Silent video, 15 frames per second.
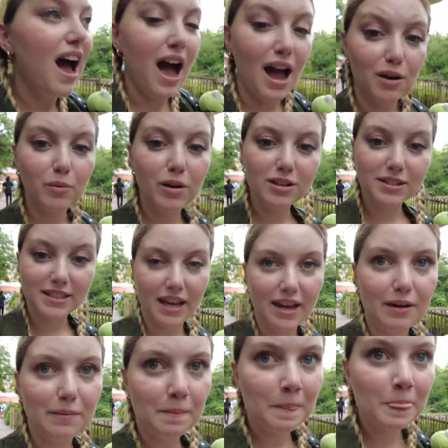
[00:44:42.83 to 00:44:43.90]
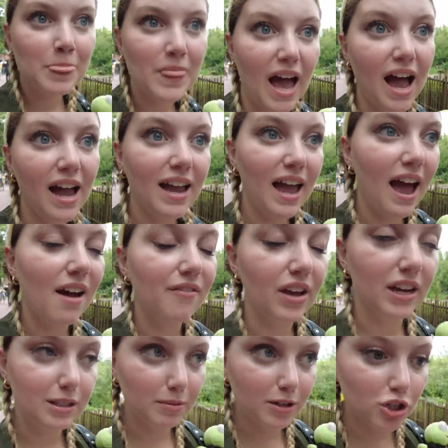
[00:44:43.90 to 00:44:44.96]
I will say, I have
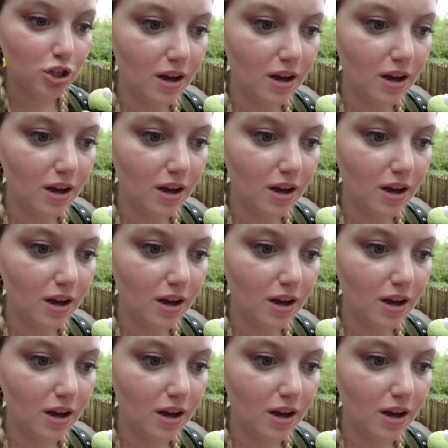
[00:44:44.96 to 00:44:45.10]
Expedition